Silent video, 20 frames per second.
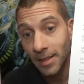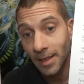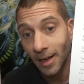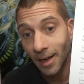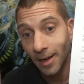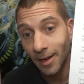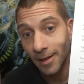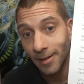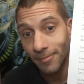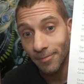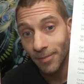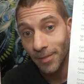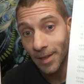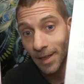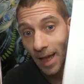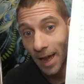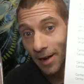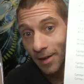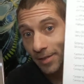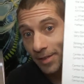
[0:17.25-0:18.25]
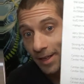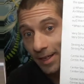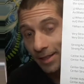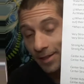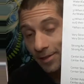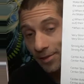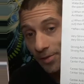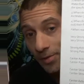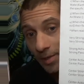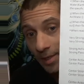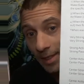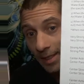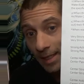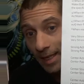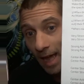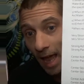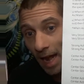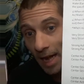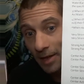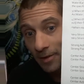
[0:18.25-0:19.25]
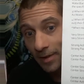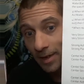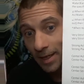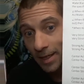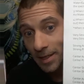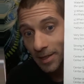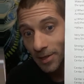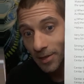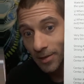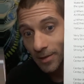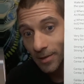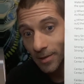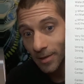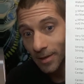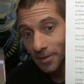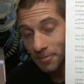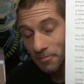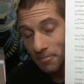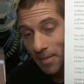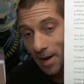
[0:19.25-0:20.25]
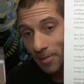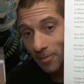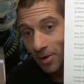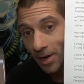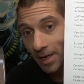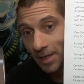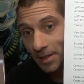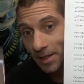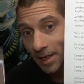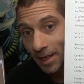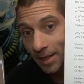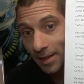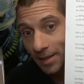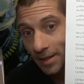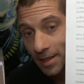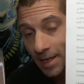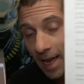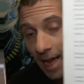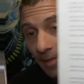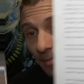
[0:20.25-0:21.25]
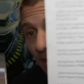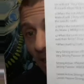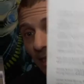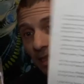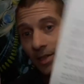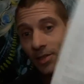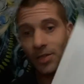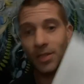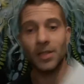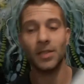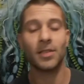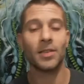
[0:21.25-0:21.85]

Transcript: I don't think there's really any way to memorize all these combinations,